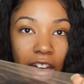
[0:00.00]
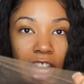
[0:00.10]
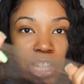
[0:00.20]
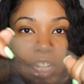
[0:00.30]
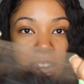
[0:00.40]

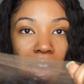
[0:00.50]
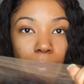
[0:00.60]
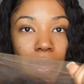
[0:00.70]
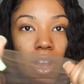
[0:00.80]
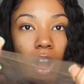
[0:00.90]
It should
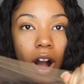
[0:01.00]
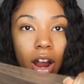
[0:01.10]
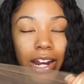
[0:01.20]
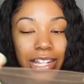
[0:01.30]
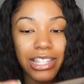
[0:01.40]
not be
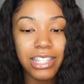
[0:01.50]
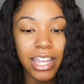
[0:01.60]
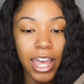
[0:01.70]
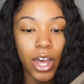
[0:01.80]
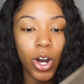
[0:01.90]
hard and
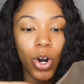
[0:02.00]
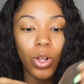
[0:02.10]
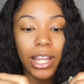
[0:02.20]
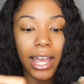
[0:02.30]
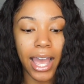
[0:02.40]

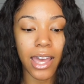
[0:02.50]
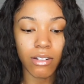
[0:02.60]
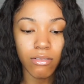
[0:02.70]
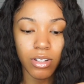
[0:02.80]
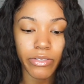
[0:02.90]
stale. Like, I
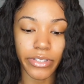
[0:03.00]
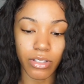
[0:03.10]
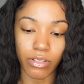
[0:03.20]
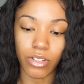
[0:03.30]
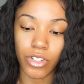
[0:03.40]
don't know if
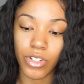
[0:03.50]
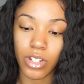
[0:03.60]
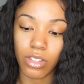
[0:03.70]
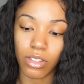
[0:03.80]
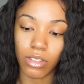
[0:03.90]
it's gonna
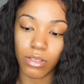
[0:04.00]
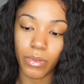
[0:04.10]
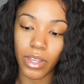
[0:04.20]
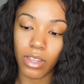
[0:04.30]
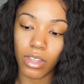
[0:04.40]
stretch this
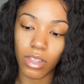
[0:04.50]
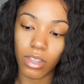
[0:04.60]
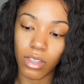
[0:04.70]
way.